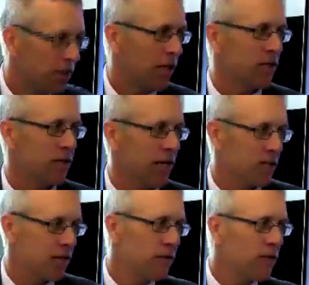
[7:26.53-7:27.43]
us
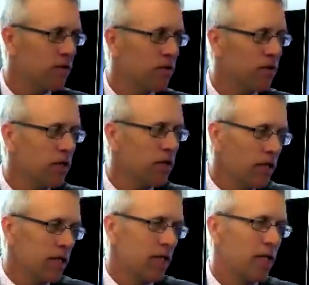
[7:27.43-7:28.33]
as investors.
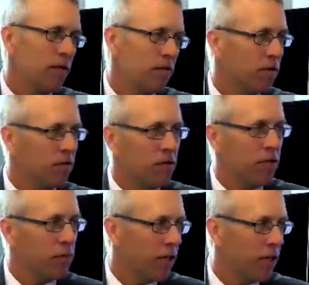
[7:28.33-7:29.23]
If the
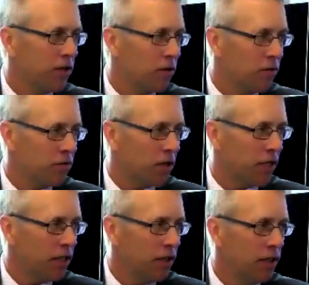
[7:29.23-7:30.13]
fundamentals are
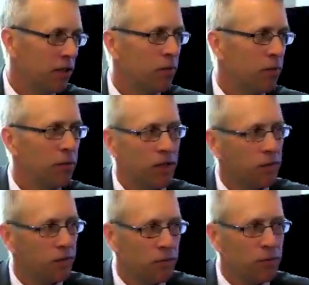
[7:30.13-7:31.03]
fine, we
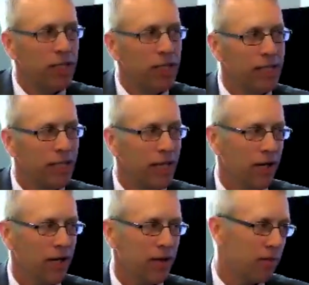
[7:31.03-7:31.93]
don't really
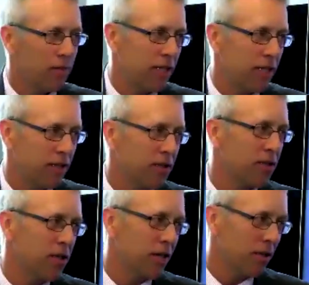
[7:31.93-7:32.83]
care that much if the
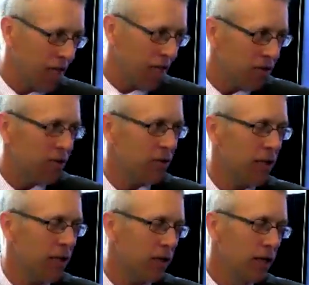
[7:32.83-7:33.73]
stock bounces
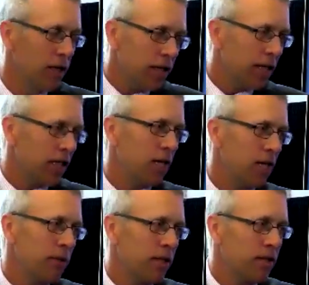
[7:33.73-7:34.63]
around.
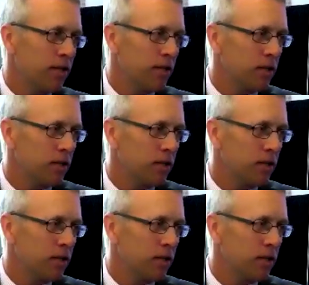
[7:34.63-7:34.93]
Again, because the